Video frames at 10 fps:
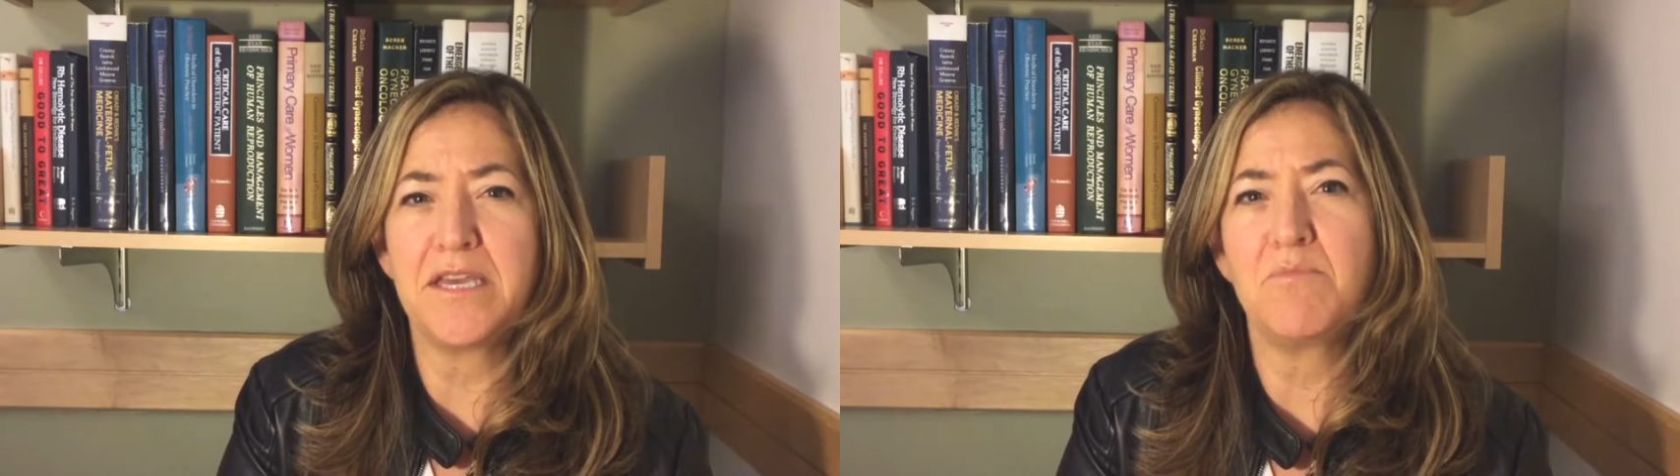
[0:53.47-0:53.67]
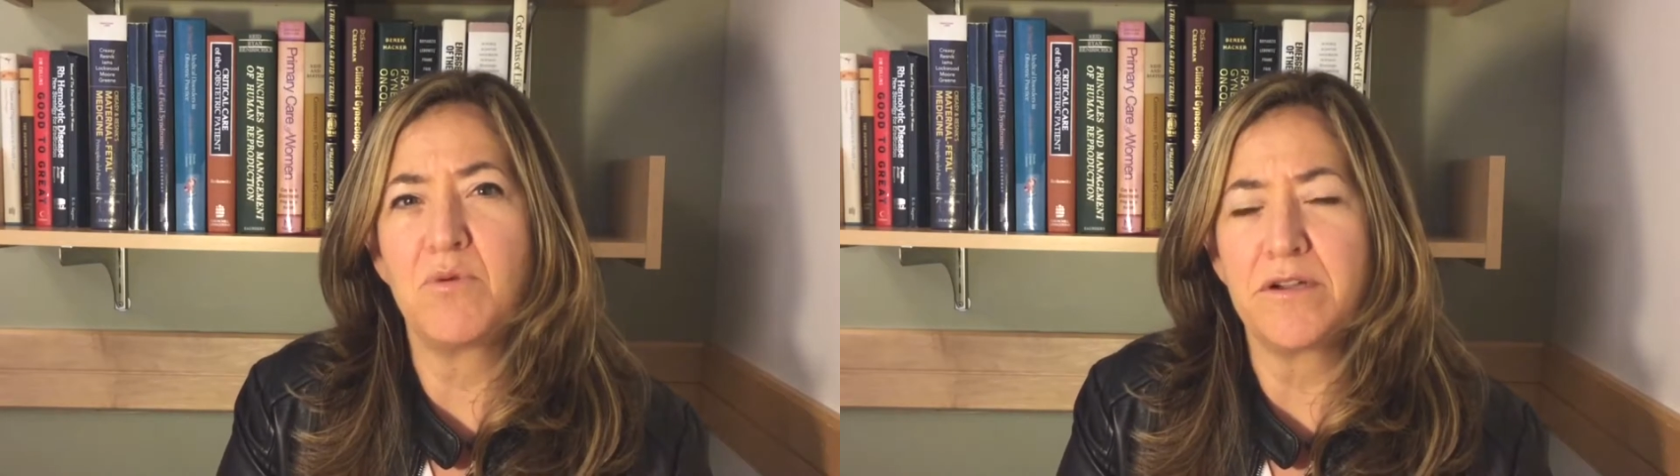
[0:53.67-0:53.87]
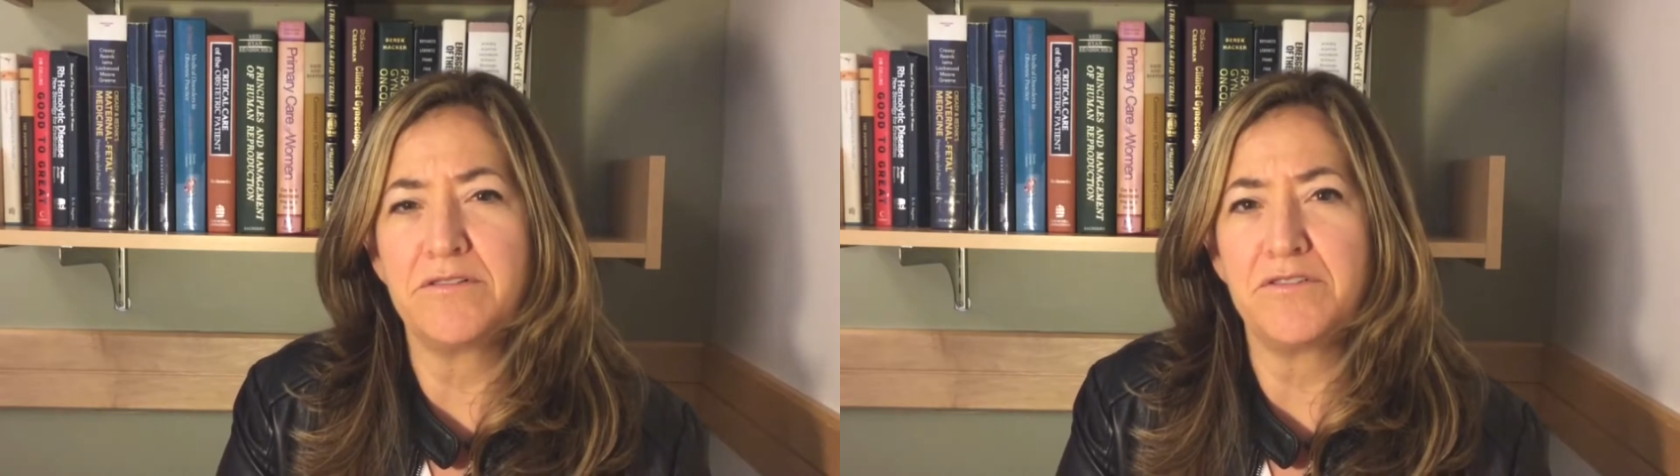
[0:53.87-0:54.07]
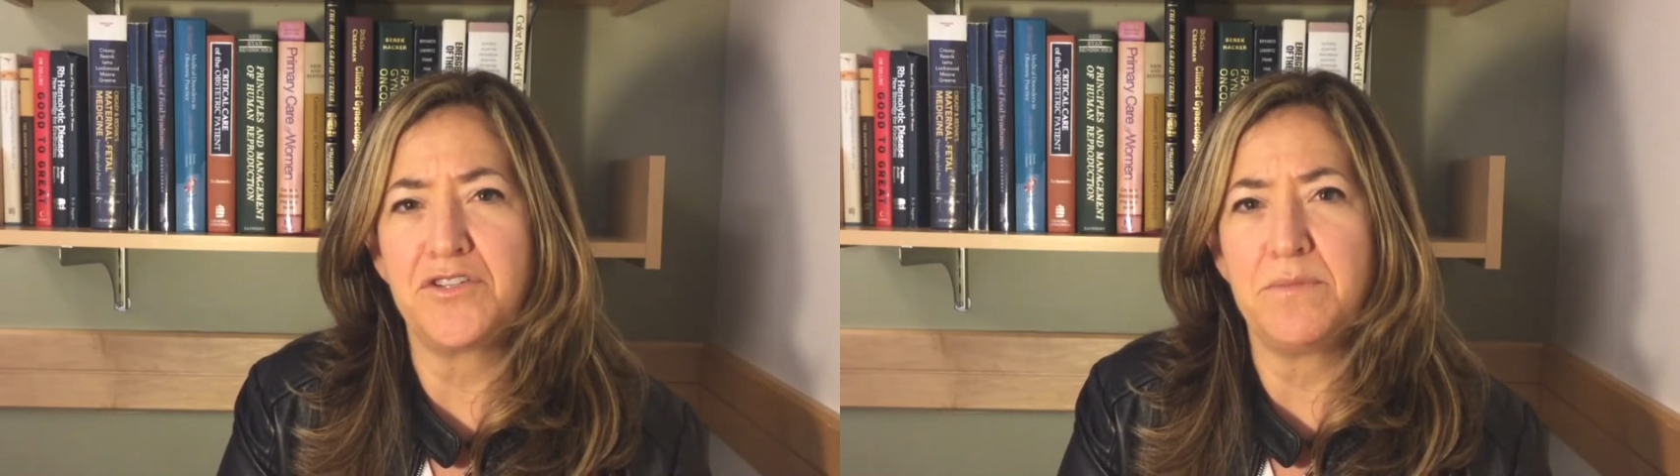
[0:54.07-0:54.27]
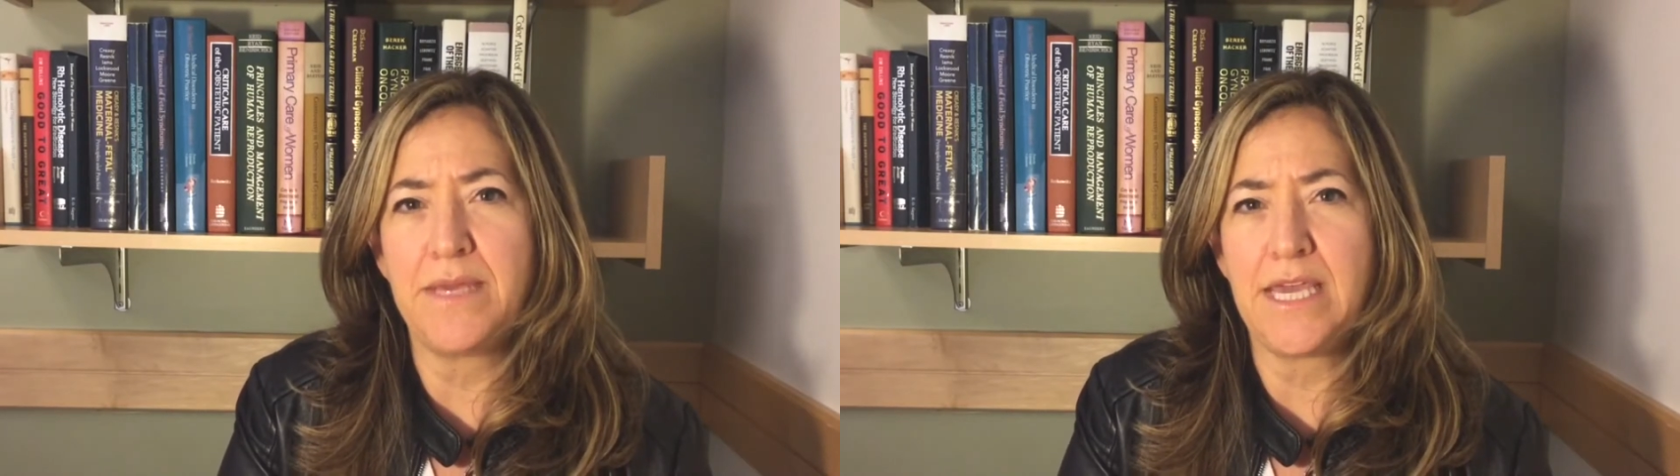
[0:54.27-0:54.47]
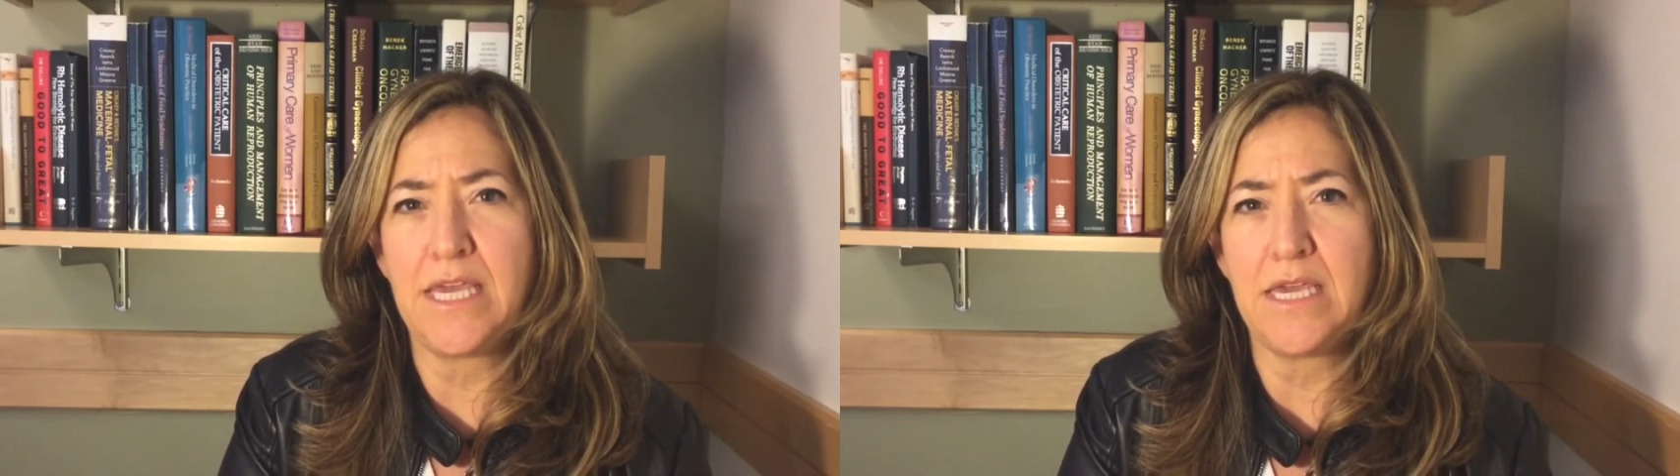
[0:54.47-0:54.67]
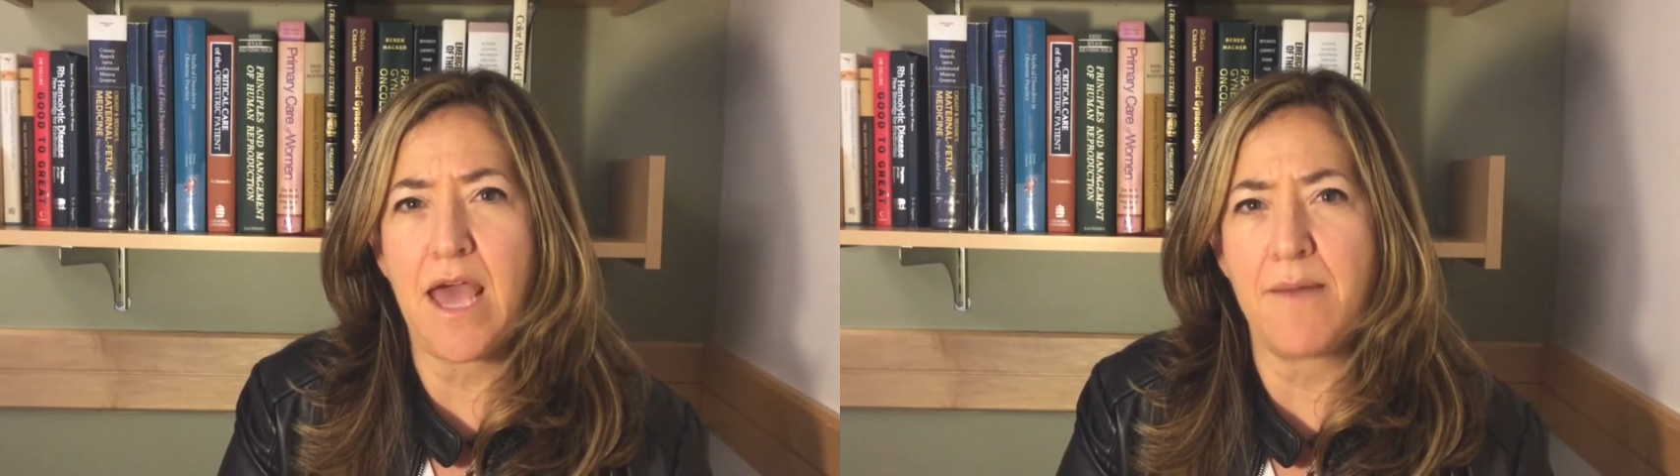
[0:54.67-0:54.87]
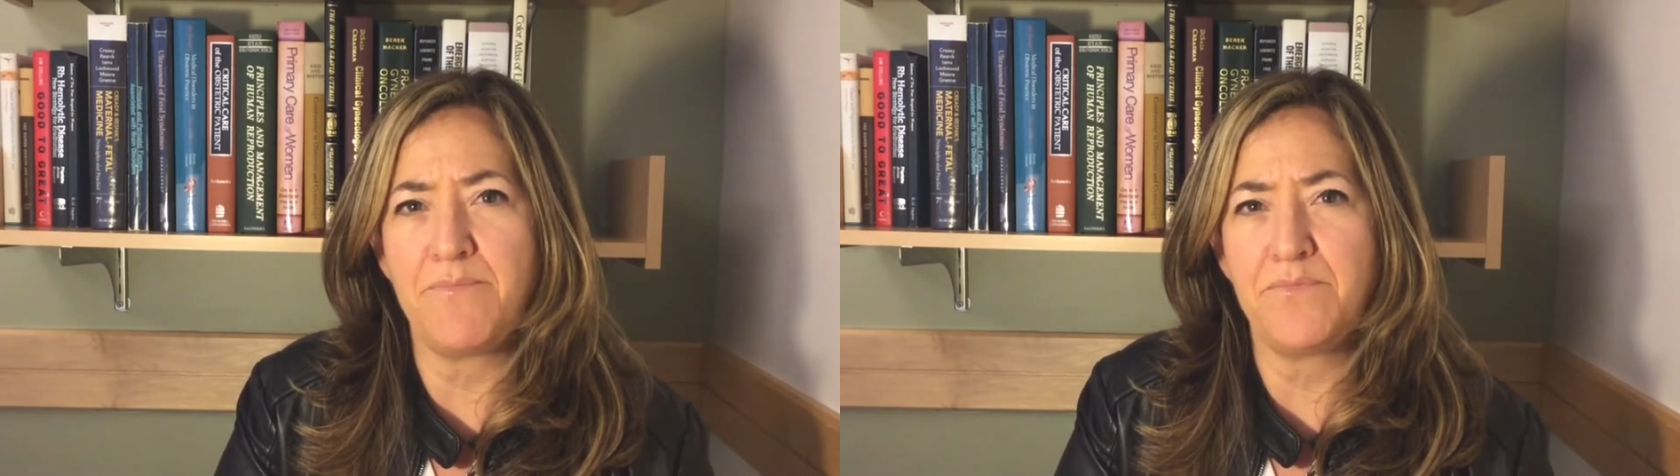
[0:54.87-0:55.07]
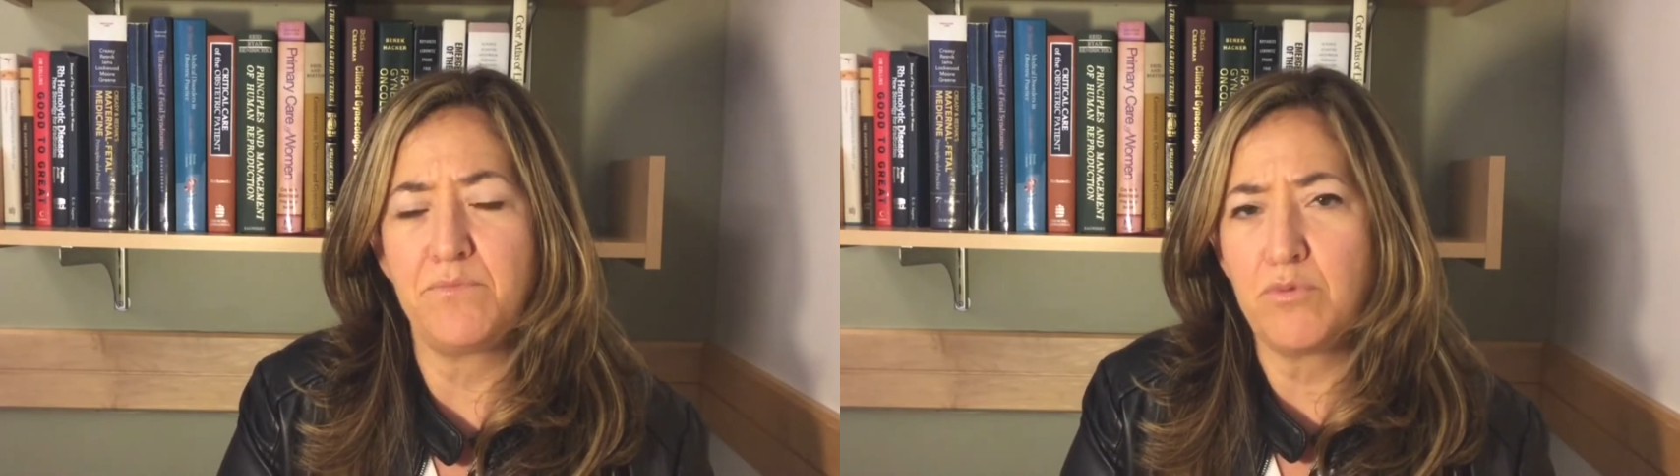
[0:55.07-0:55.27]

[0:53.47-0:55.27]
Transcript: important to be um,